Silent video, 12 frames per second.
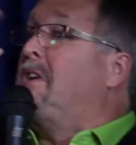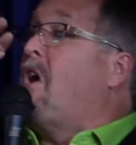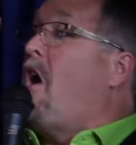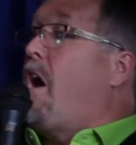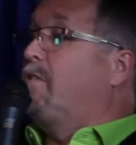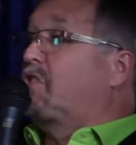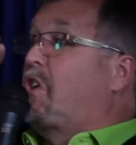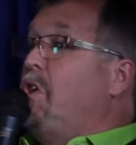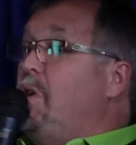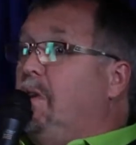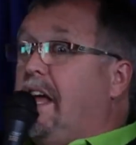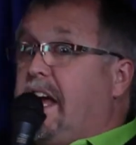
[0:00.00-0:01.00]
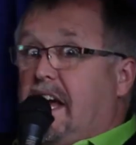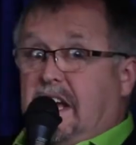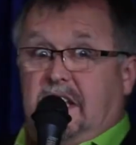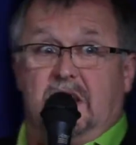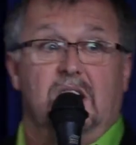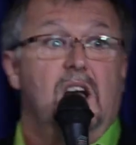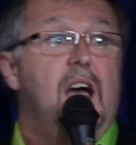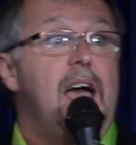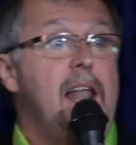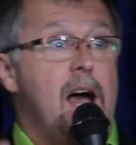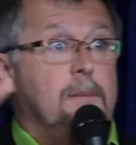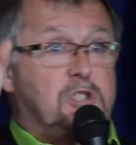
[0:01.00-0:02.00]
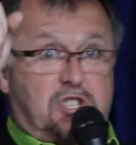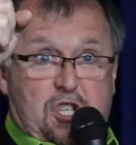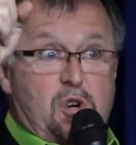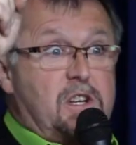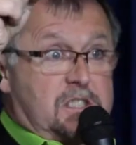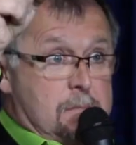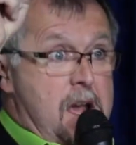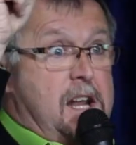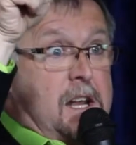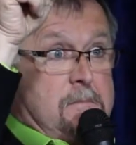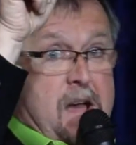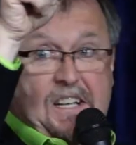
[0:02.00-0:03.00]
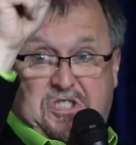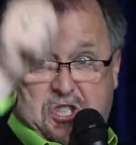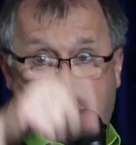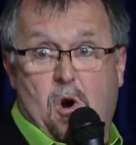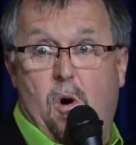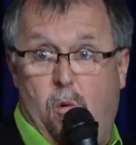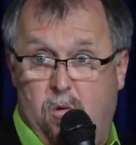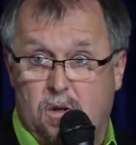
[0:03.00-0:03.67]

Dove's Kool-Aid. And I'm sure it's made in Mexico.